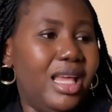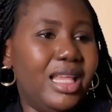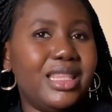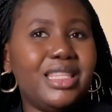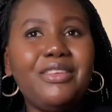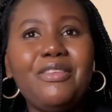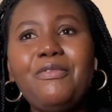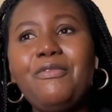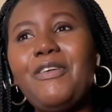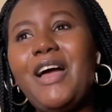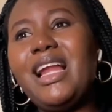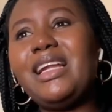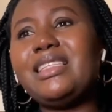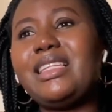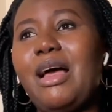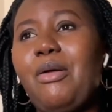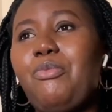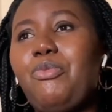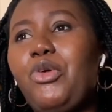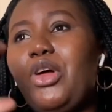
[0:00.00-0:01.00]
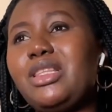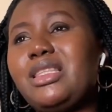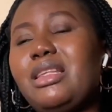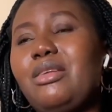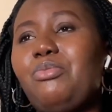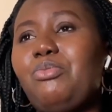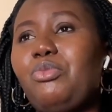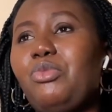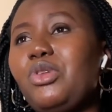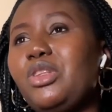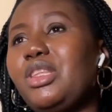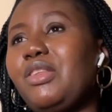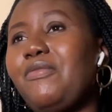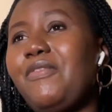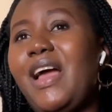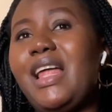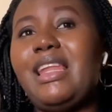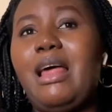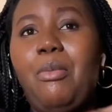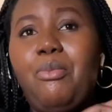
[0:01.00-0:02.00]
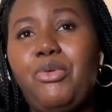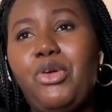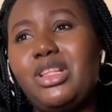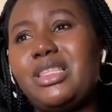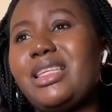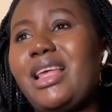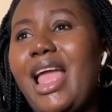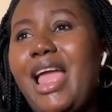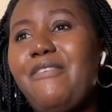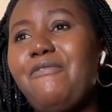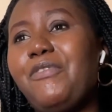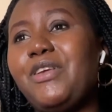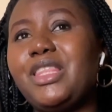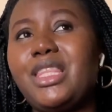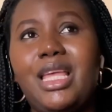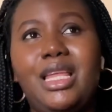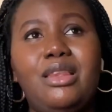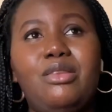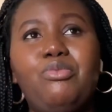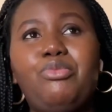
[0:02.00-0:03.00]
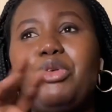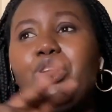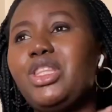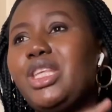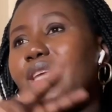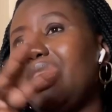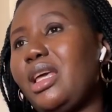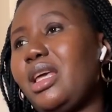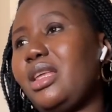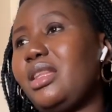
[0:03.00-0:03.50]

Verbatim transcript: the van that brought the man that brought everything, both the,